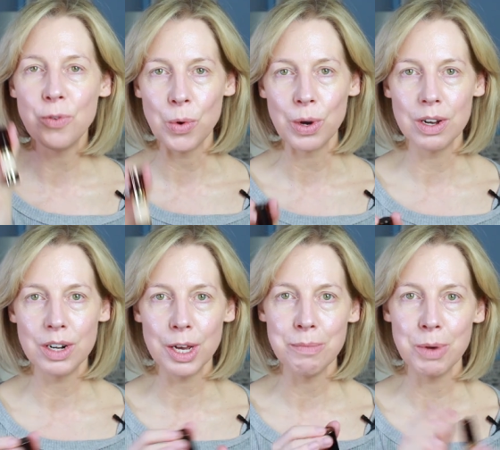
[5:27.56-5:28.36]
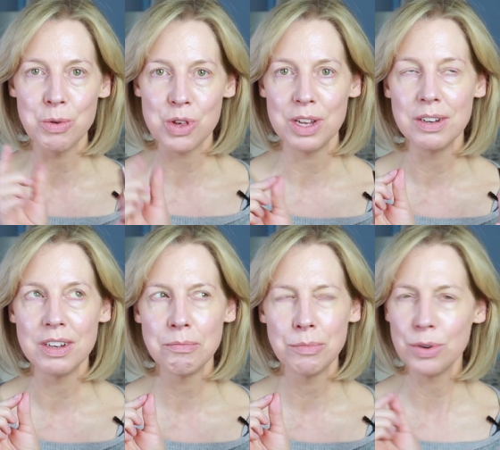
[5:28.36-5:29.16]
Ford
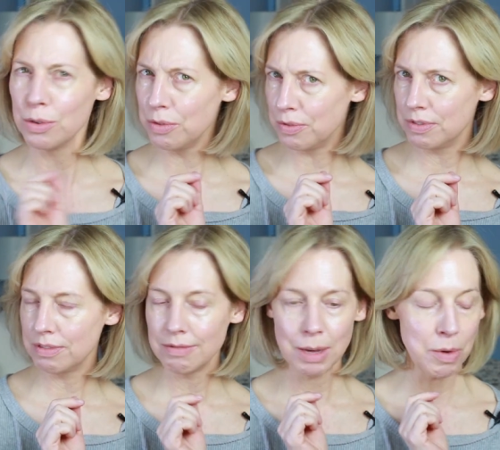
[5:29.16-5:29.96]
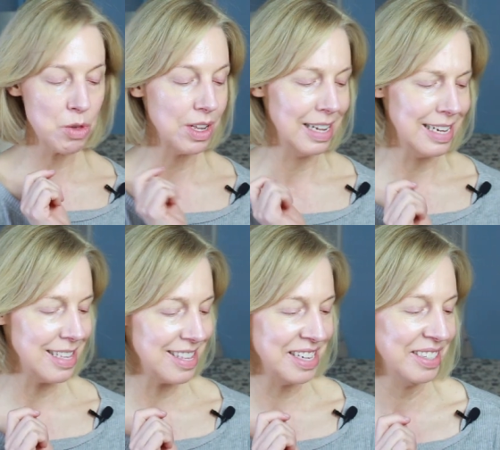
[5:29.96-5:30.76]
Emotion Proof emotionless